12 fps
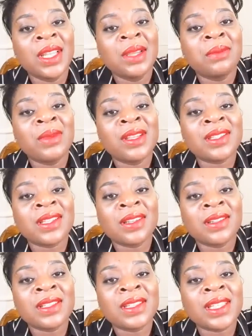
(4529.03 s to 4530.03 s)
Mesang
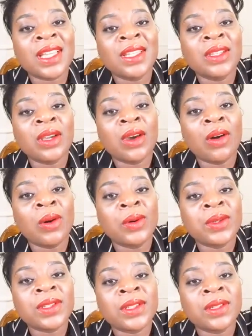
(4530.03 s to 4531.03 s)
is saying,
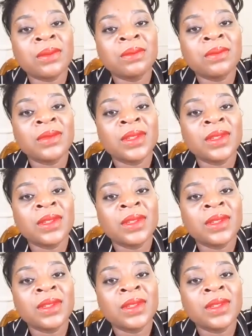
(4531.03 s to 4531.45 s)
awesome.